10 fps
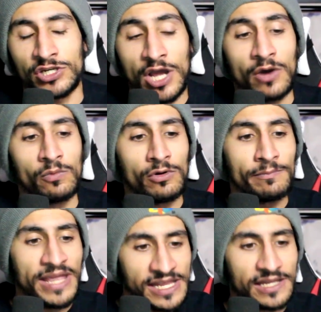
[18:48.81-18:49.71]
No, we'll
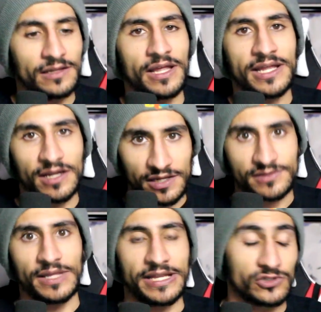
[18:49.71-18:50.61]
make it like
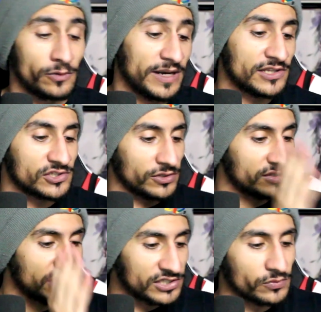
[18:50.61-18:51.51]
Tormented
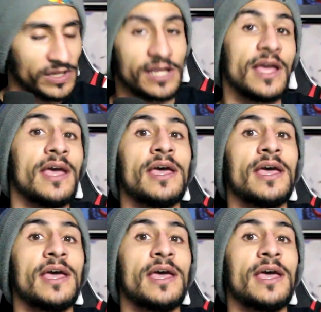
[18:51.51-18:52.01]
Souls this week,